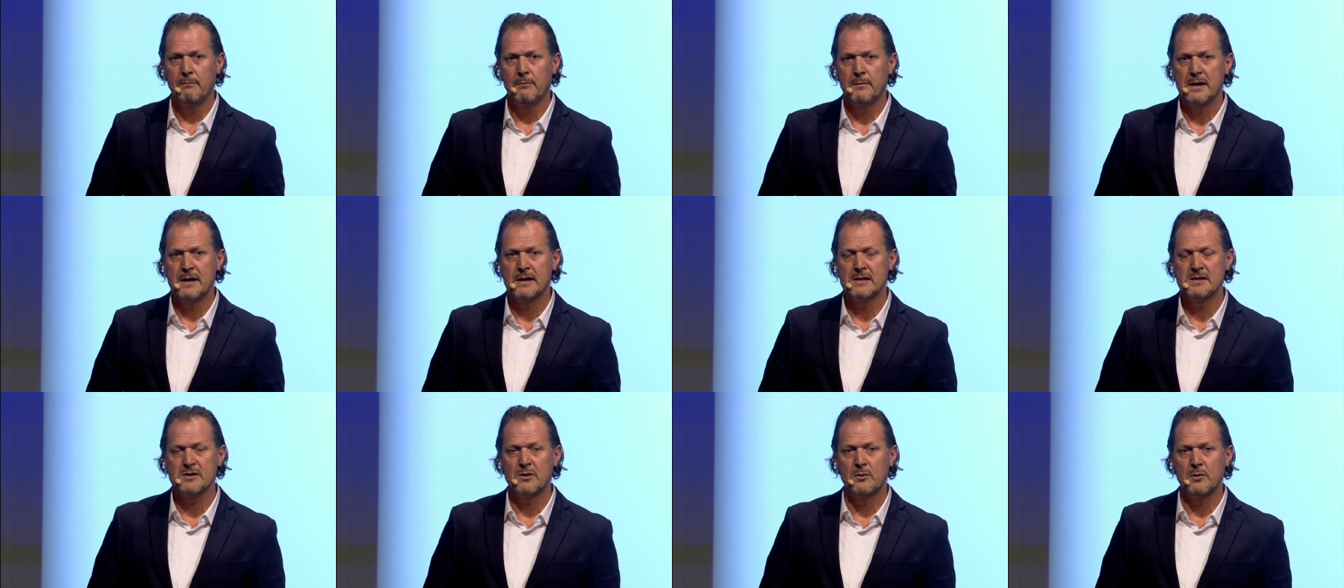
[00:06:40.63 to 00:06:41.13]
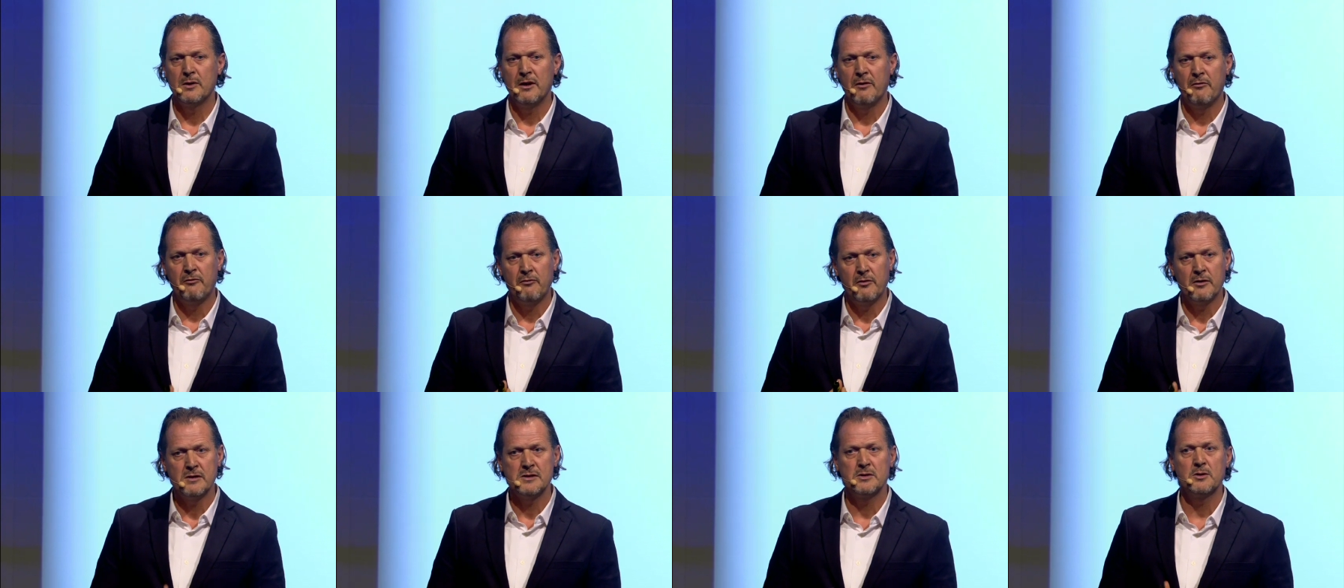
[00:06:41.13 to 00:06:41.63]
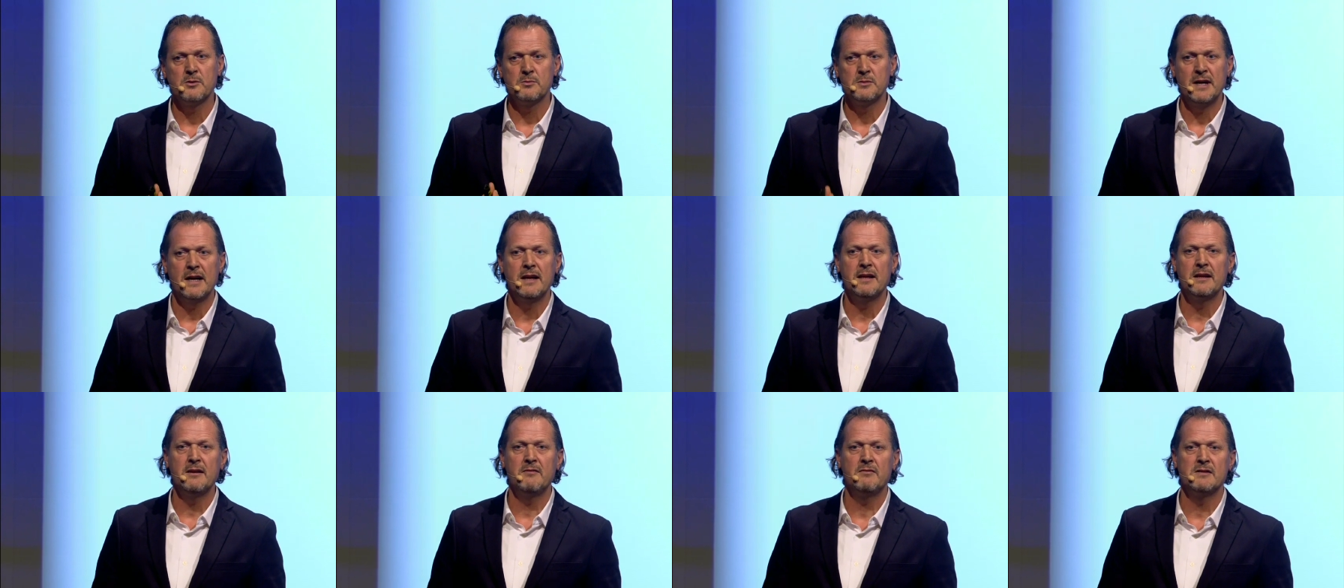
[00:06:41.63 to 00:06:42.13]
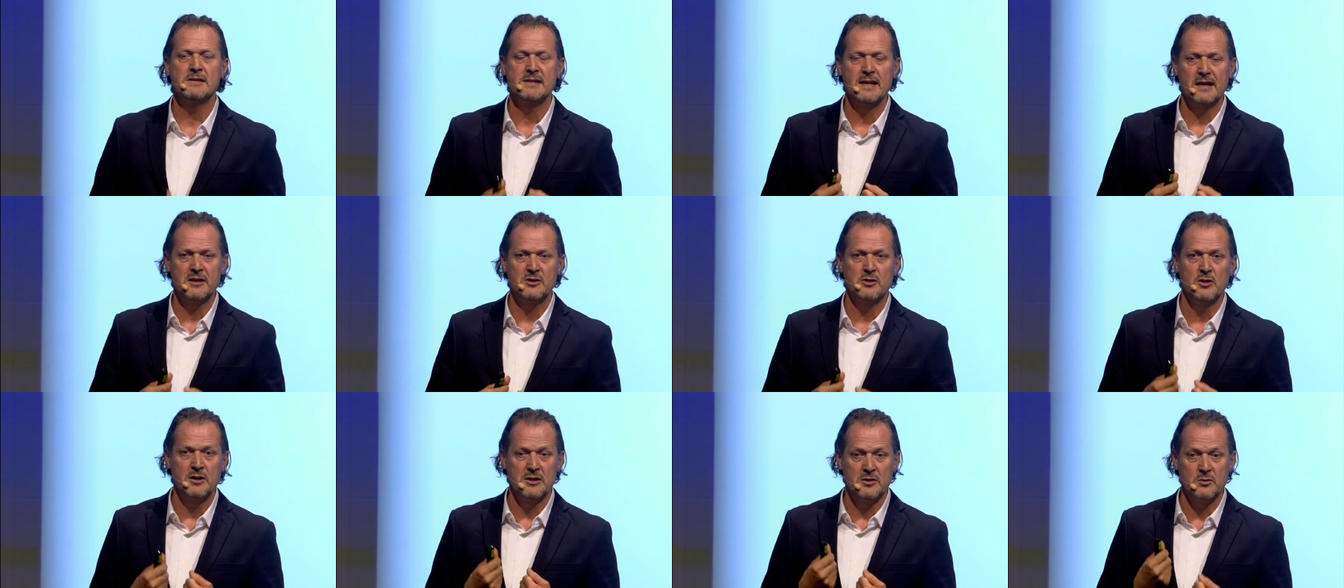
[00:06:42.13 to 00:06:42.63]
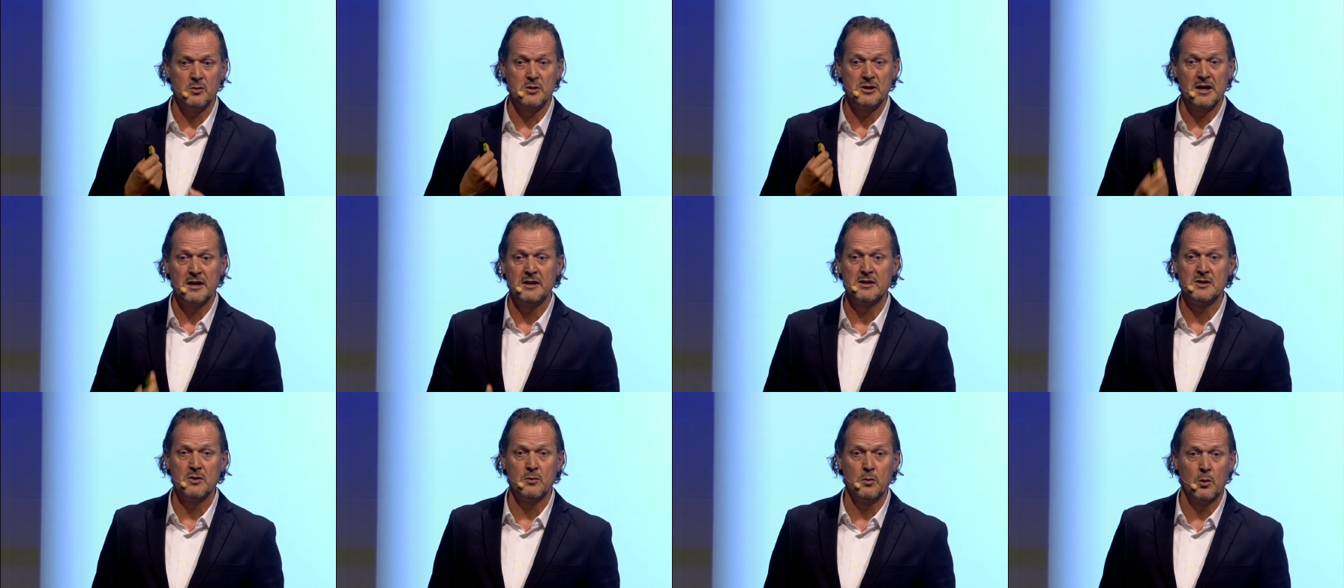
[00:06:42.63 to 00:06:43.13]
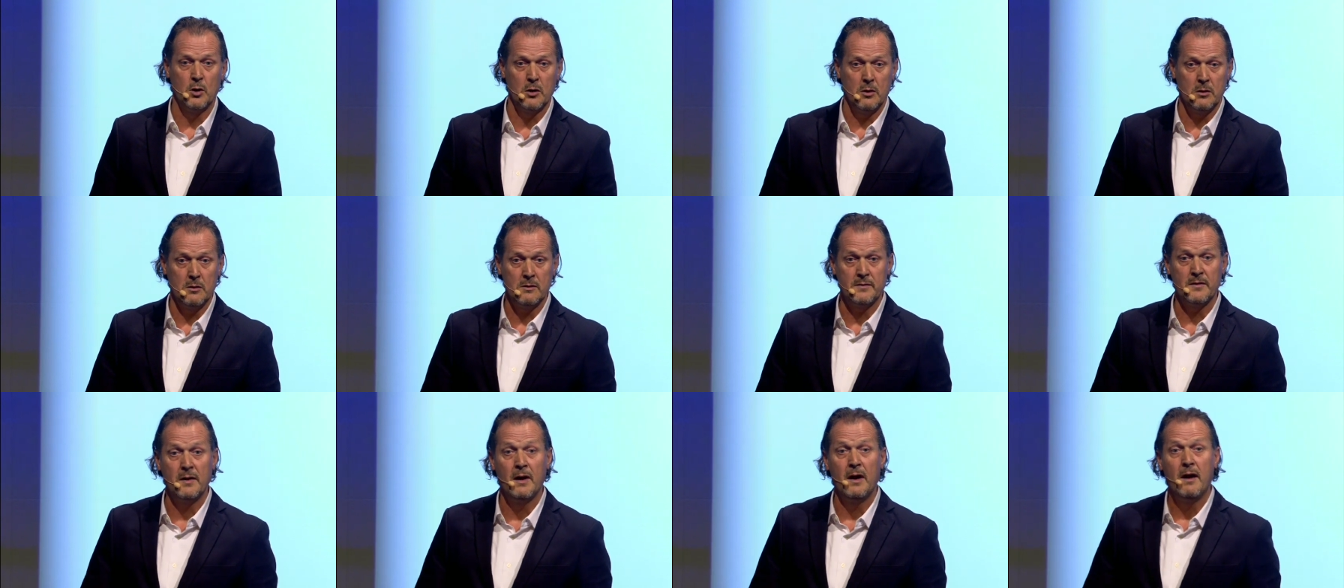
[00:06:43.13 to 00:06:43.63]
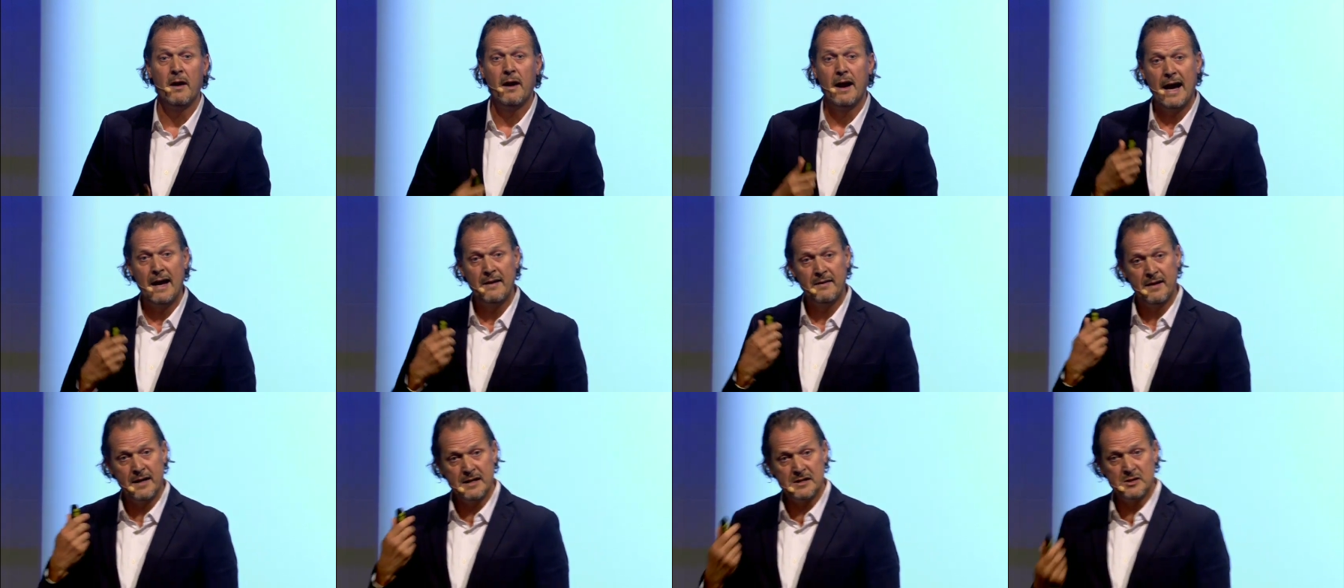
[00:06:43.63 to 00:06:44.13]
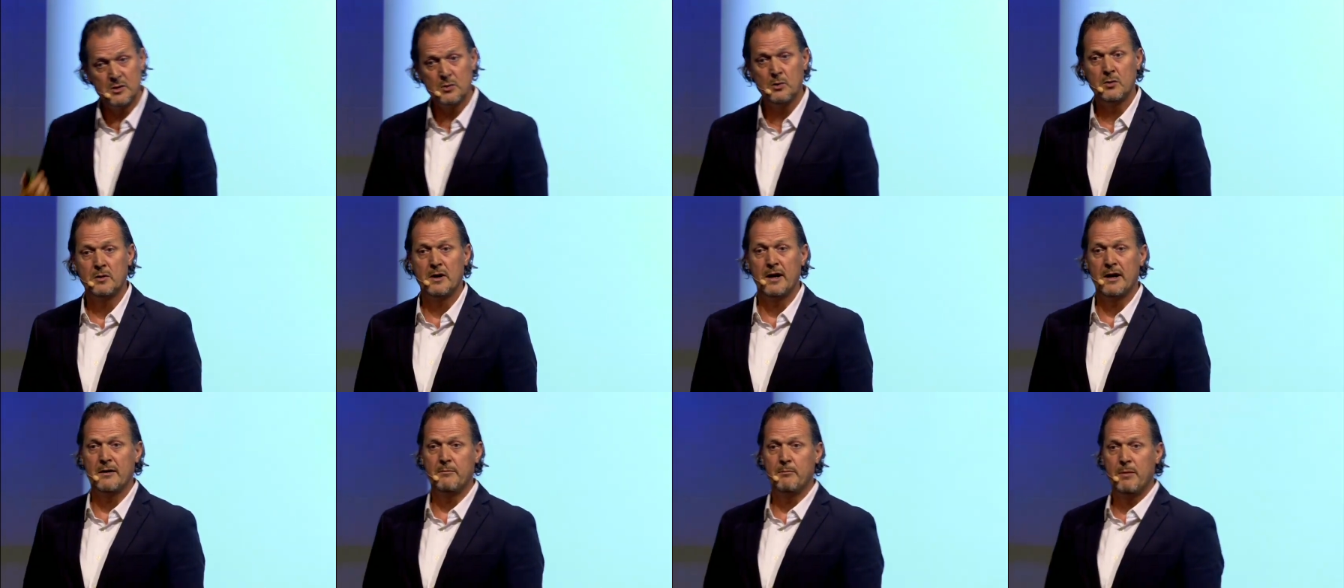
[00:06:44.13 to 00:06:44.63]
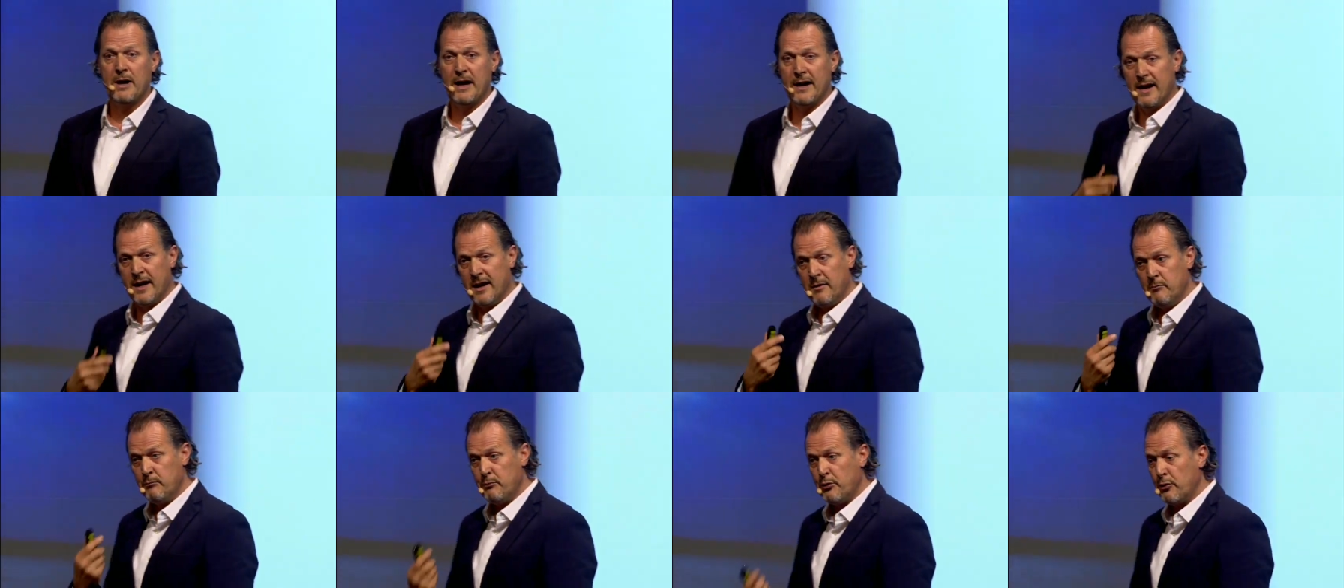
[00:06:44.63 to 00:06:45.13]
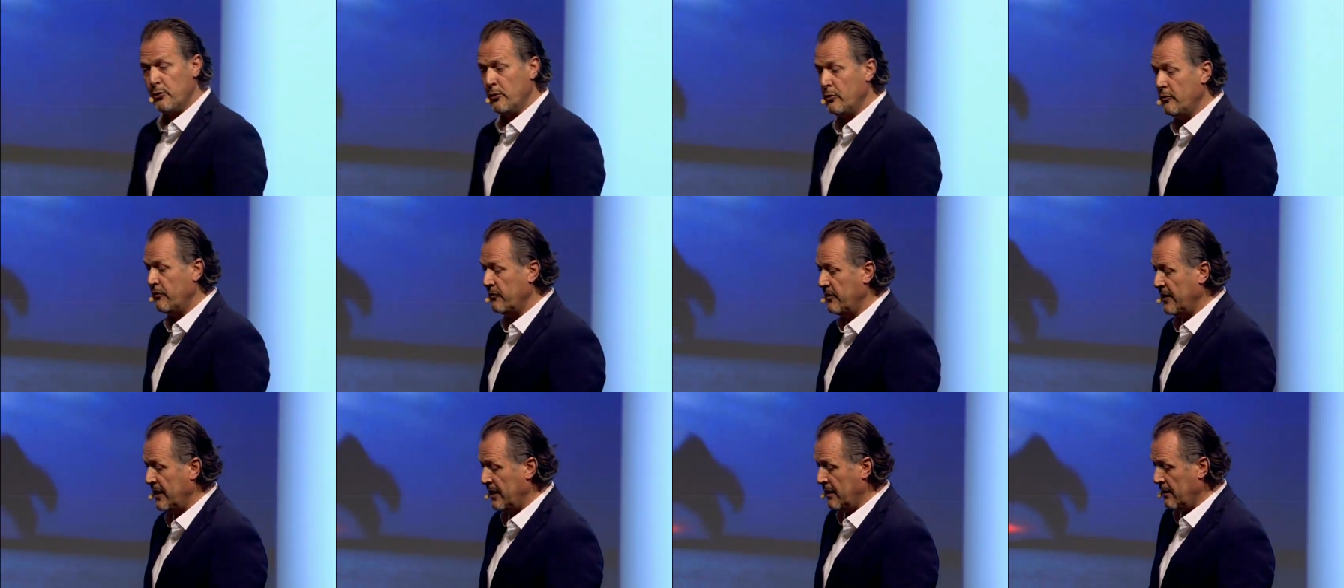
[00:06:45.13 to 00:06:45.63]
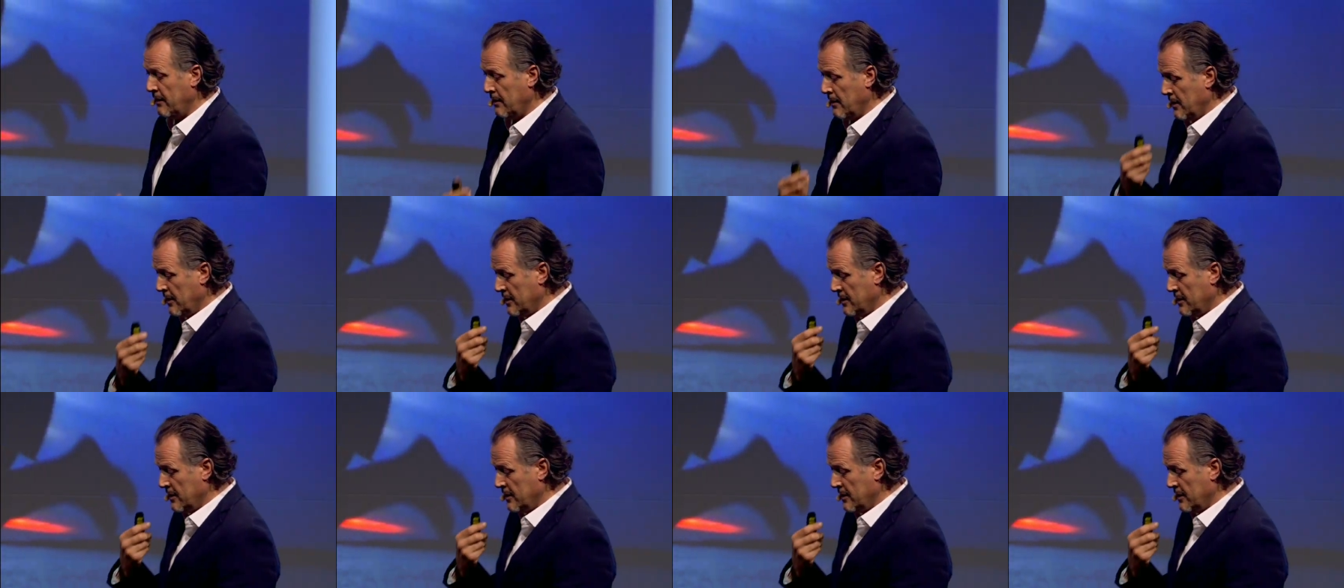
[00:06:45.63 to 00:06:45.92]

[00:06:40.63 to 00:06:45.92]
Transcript: Yeah, so their first objective is actually to change the world, and they do that by improving